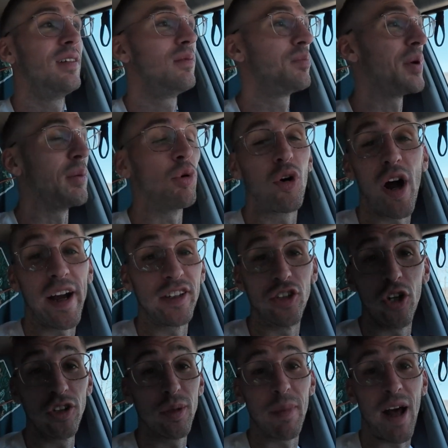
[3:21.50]
people crack
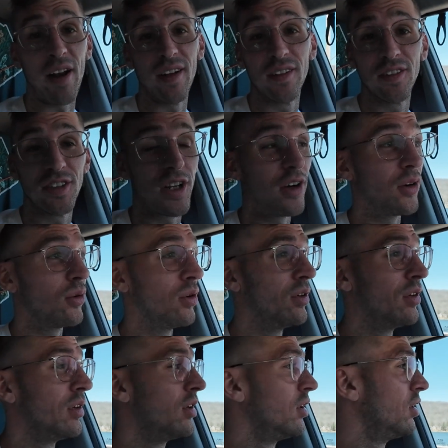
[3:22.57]
jokes about it. So
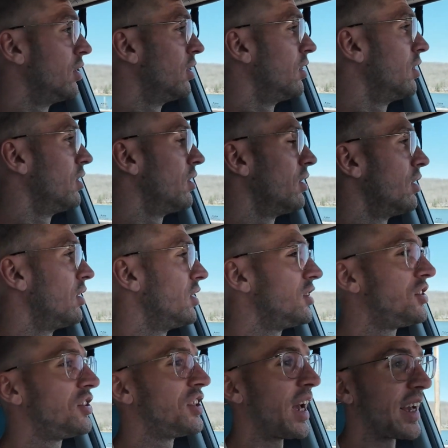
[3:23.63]

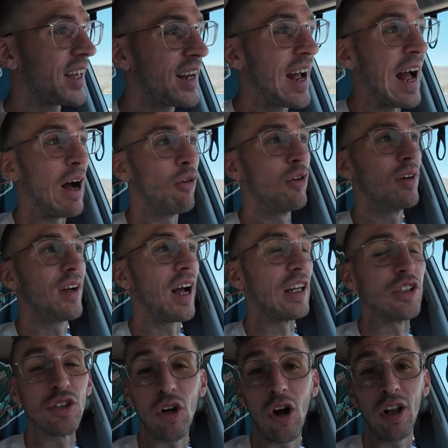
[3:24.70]
check it out. I
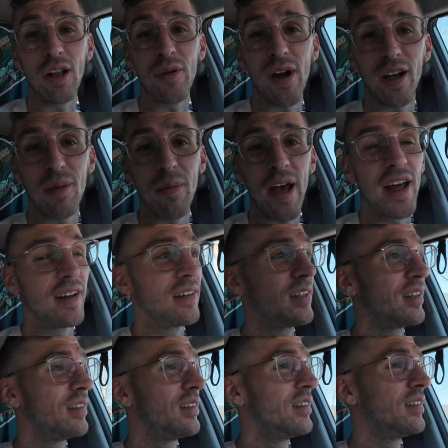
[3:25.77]
strongly recommend
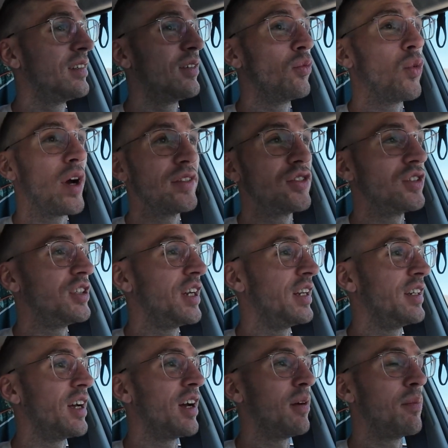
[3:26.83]
West
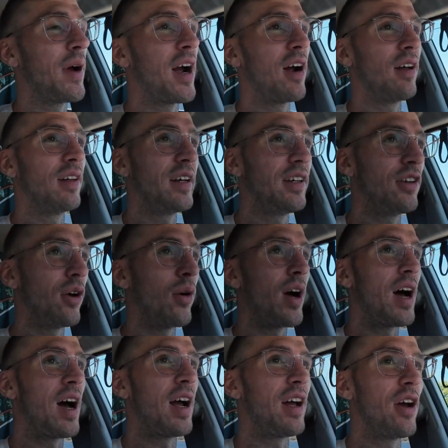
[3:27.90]
Virginia, Maryland,
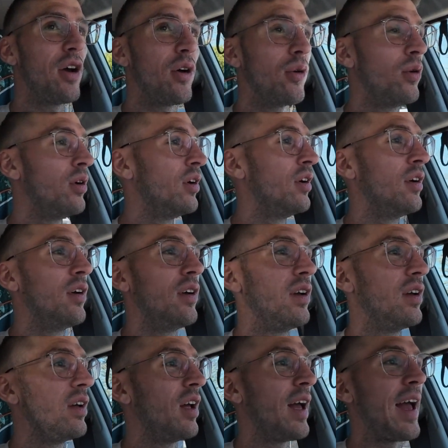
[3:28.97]
Ohio,
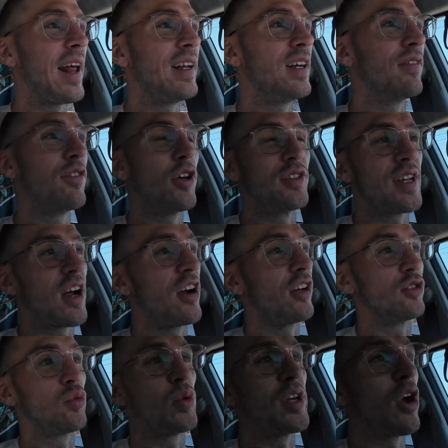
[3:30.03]
any of those
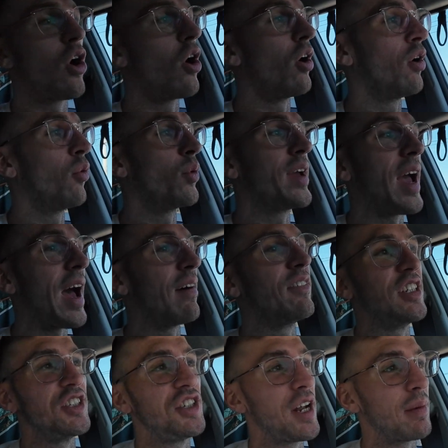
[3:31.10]
areas. We have
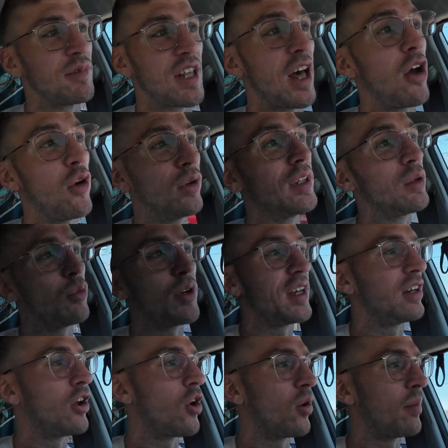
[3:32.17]
these gems that only we
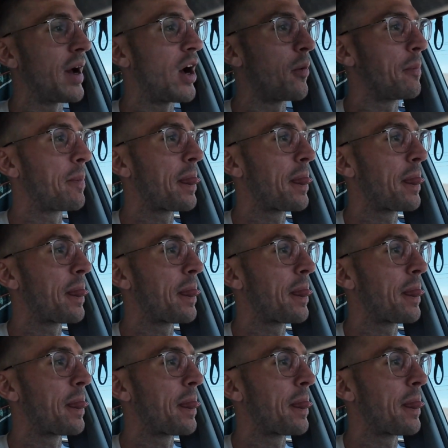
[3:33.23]
know about.